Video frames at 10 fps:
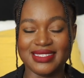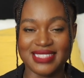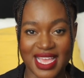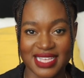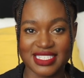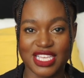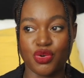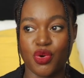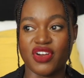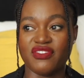debt
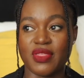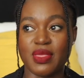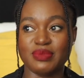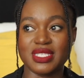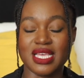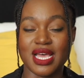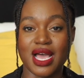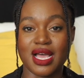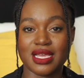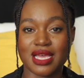in order for them
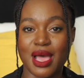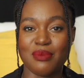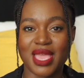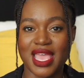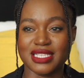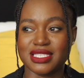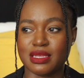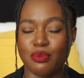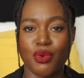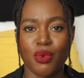to come and
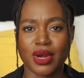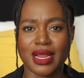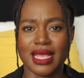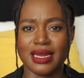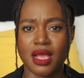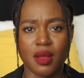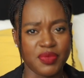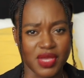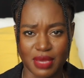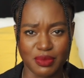support and
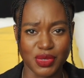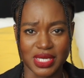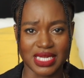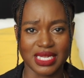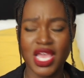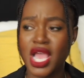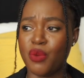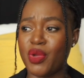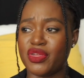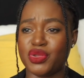help the community,
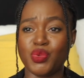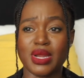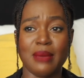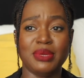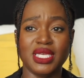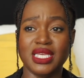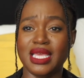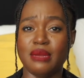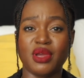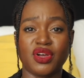whether you want to be
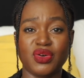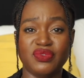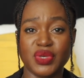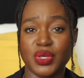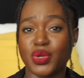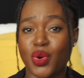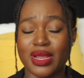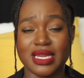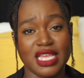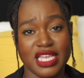in a medical field
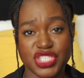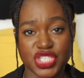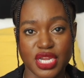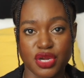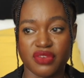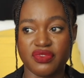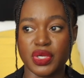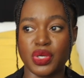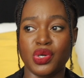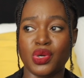or in the engineering
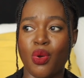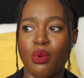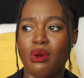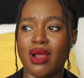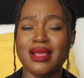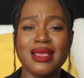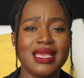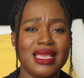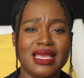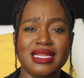field or
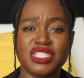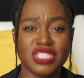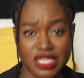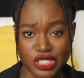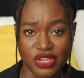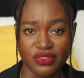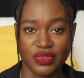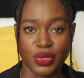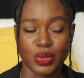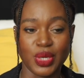in the teaching
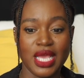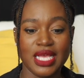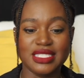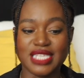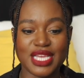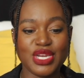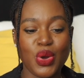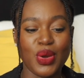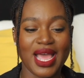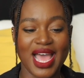field. They
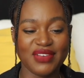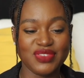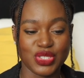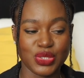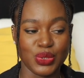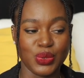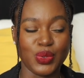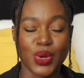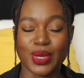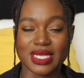don't have to
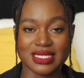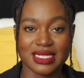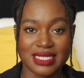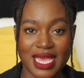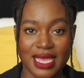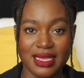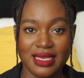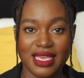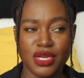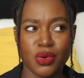go into debt
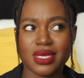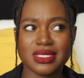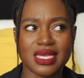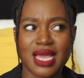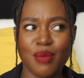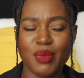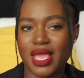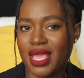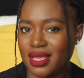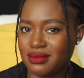in order to
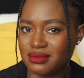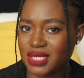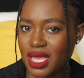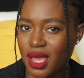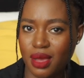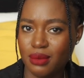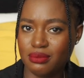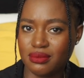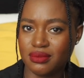come and help